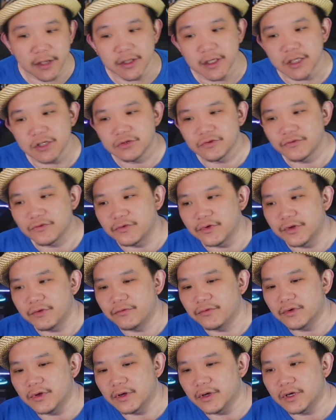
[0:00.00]
you get
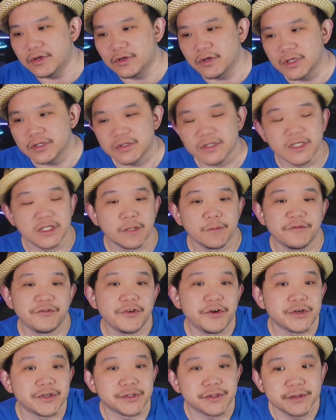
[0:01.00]
to see them
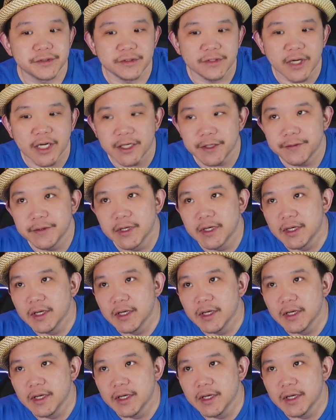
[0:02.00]
first, right?